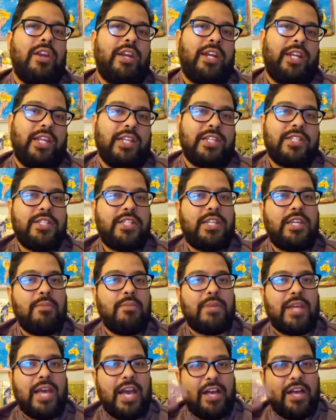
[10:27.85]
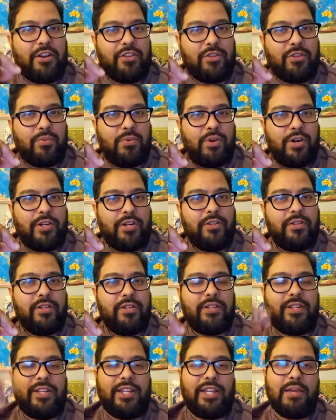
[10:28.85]
and they get skimmed out of the
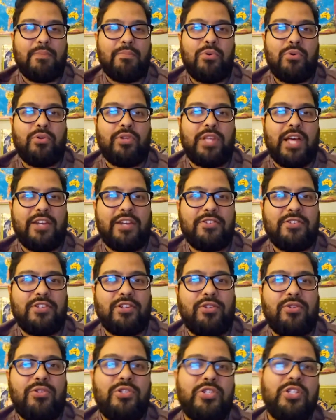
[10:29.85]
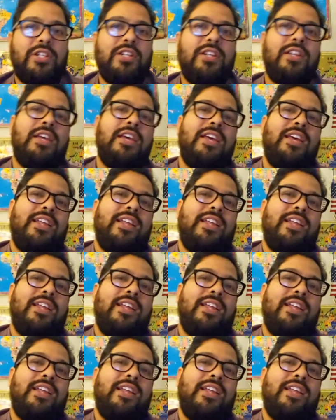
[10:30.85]
water. They get pulled out of solution.